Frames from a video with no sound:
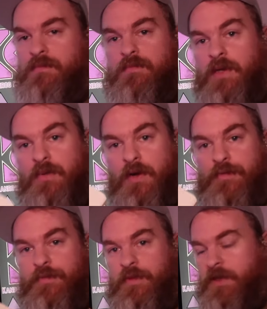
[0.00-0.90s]

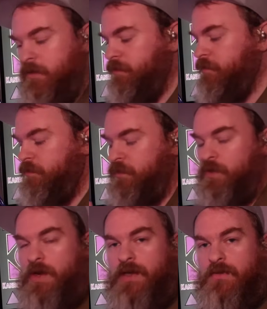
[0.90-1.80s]
rough little
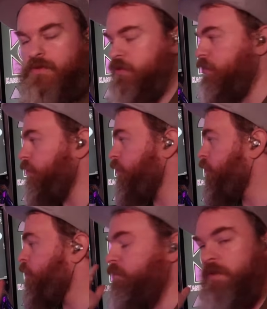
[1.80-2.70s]
drawing
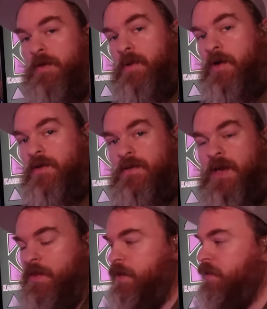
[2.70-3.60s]
to a model,
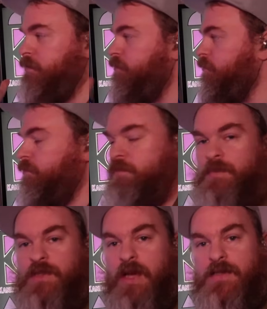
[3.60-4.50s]
and then
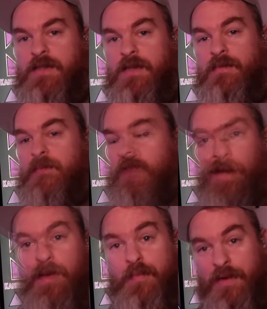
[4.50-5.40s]
sliced it.
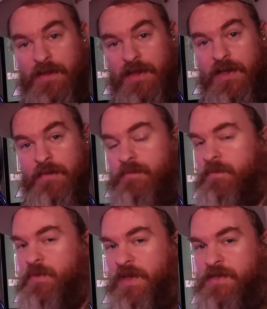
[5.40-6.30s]
I printed it,
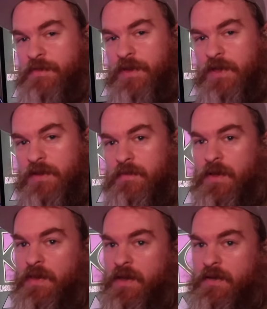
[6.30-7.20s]
test fit it,
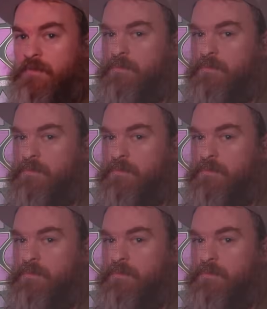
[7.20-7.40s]
and then